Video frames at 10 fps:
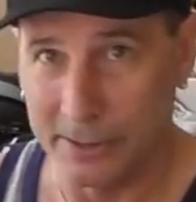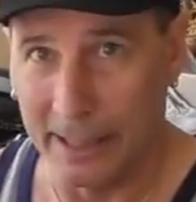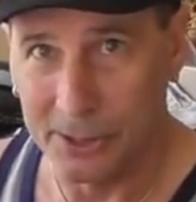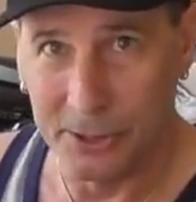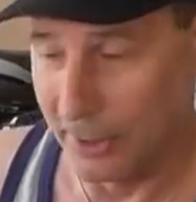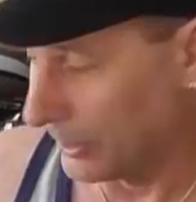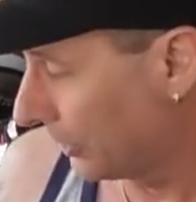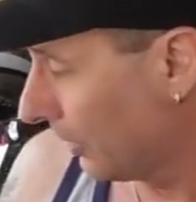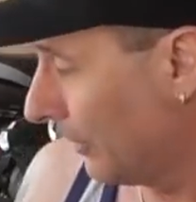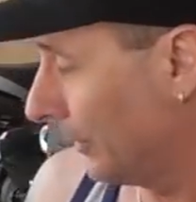Chanya's
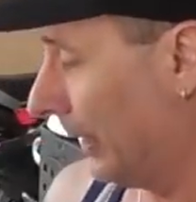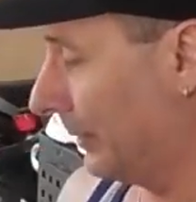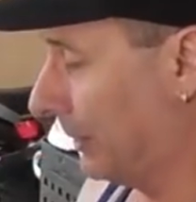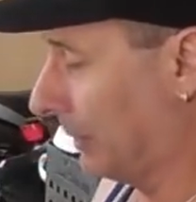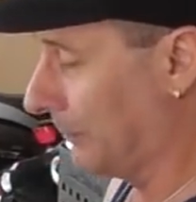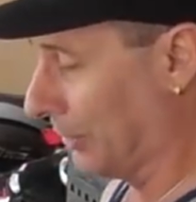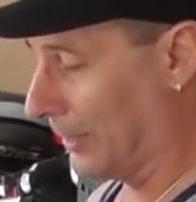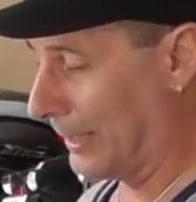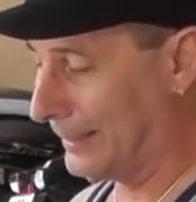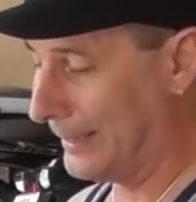helmet, that gives you an
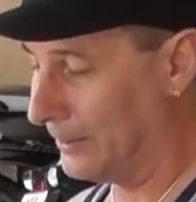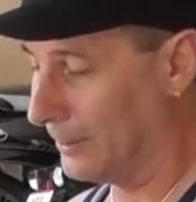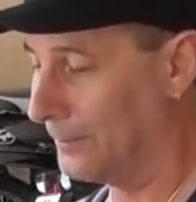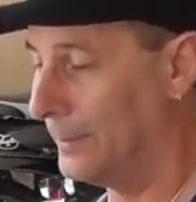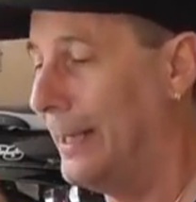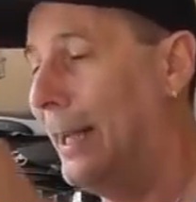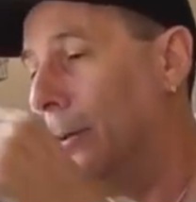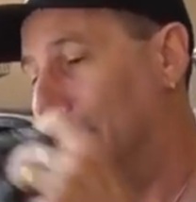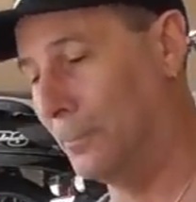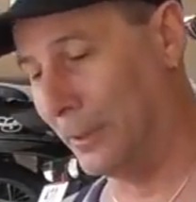idea of
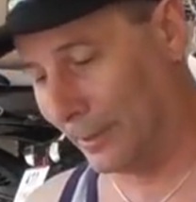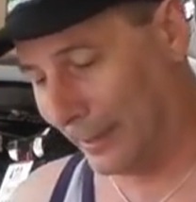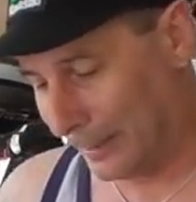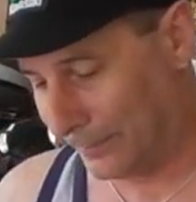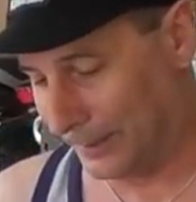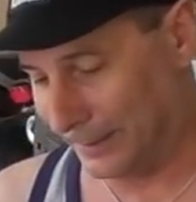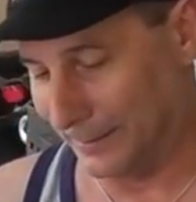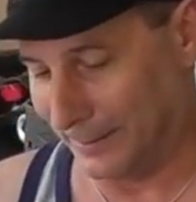how well they fit.